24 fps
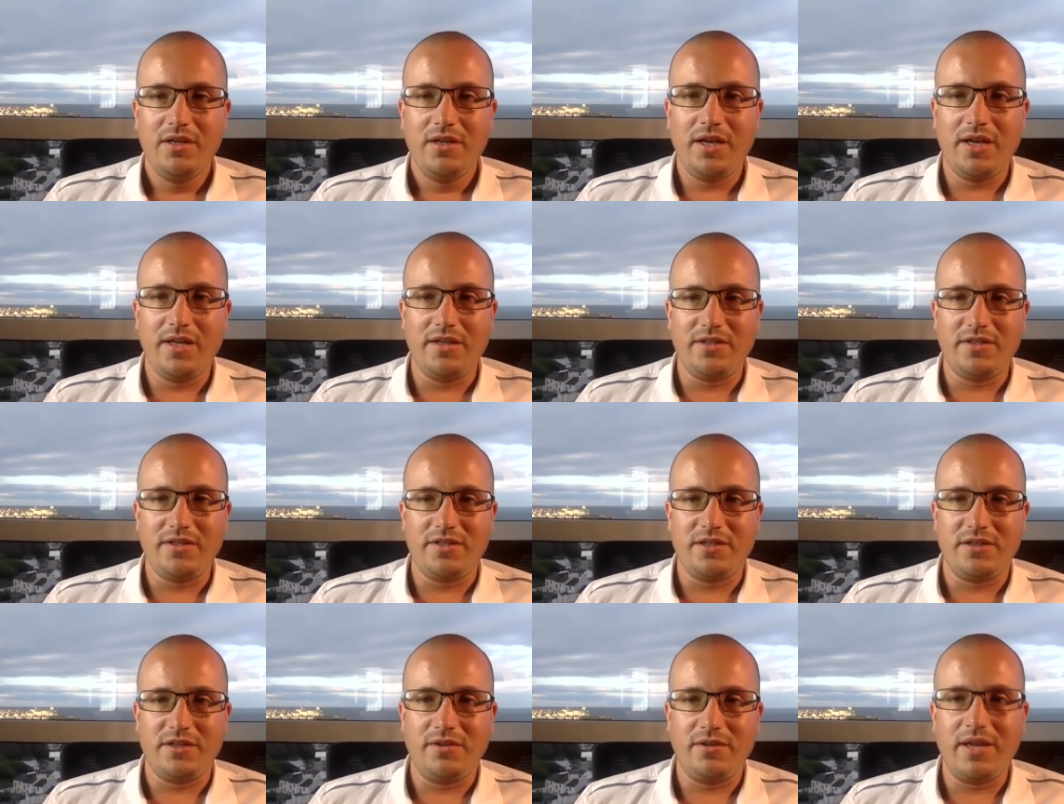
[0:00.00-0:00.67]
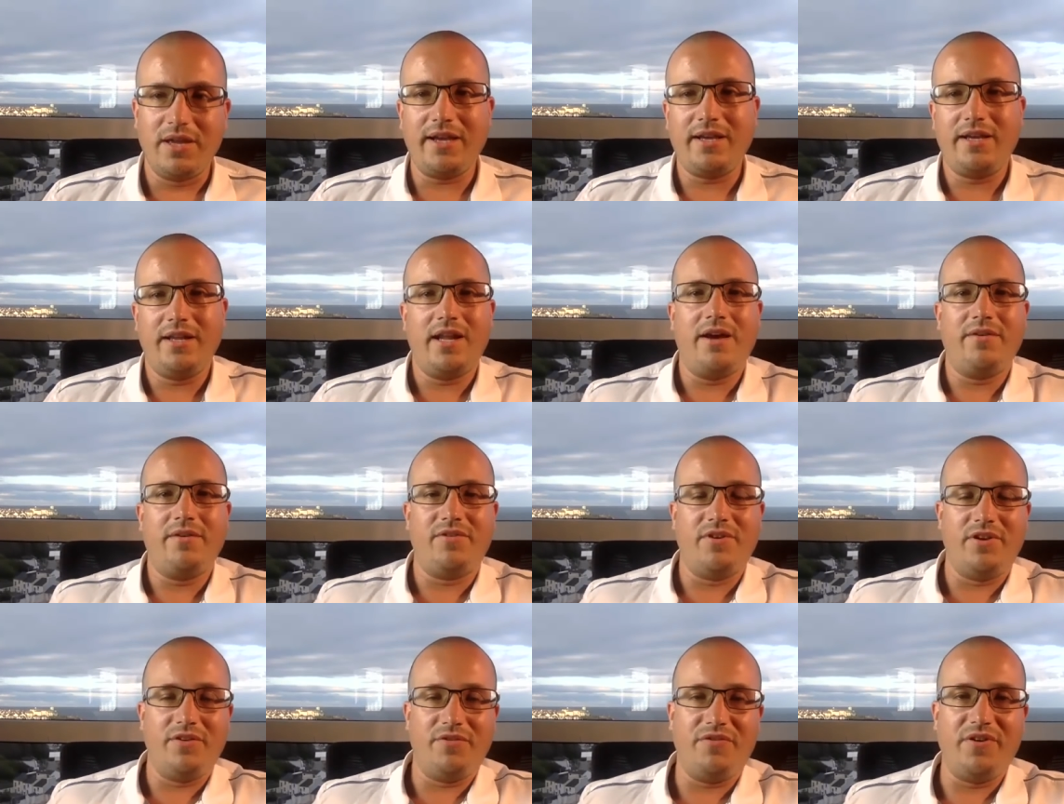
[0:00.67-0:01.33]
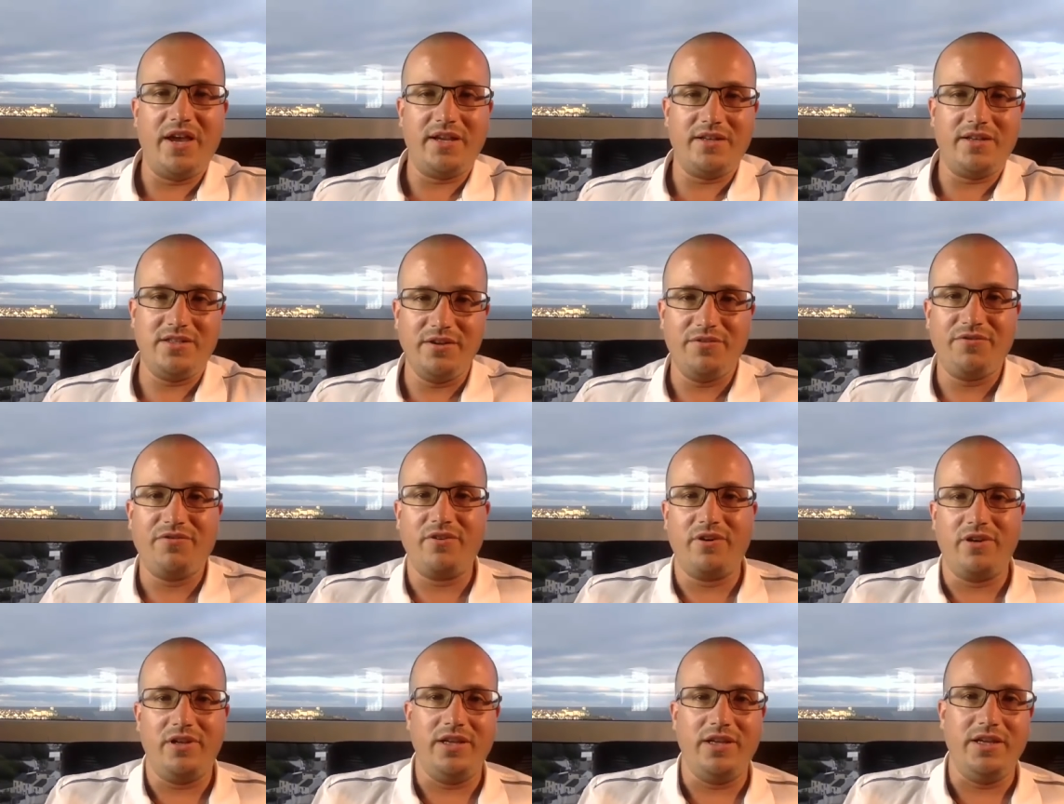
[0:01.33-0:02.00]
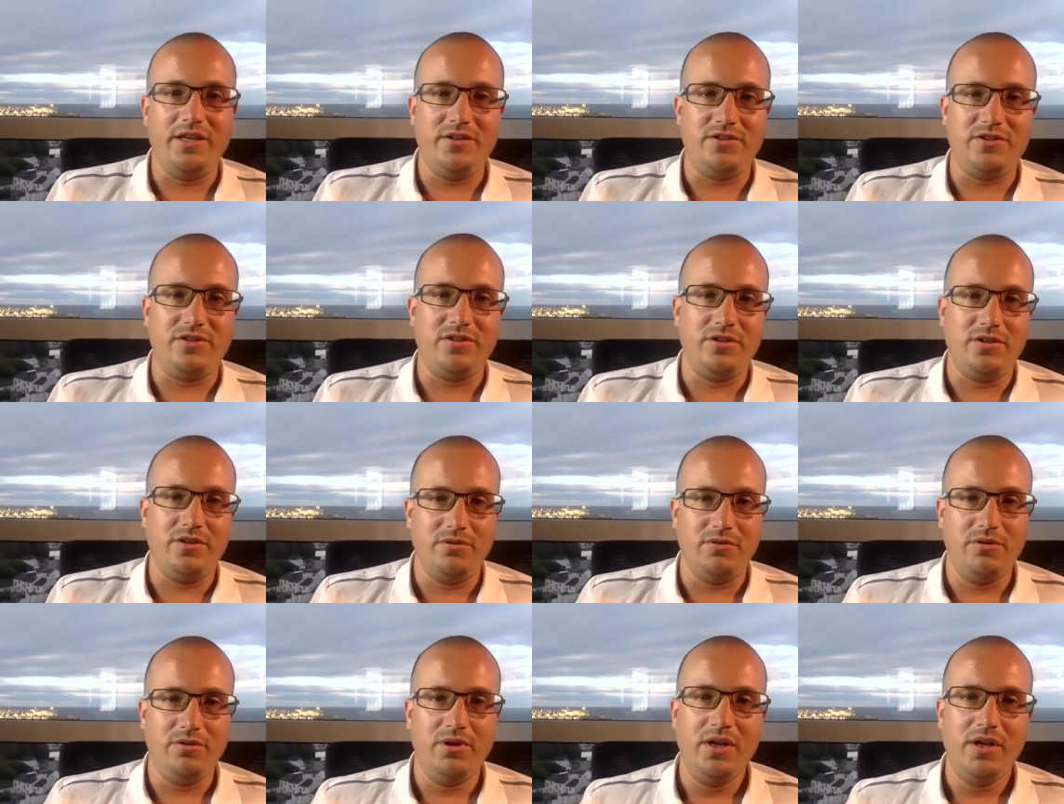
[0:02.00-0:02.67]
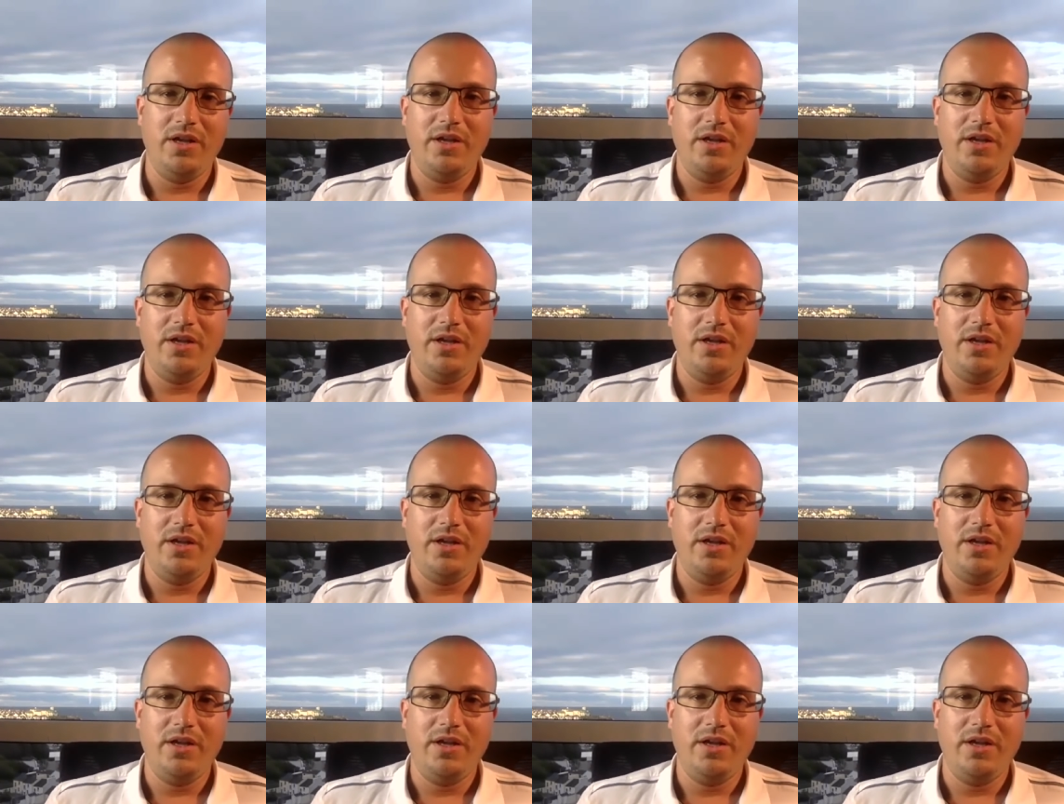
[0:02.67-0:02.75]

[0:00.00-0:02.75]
And so that can have an effect differently to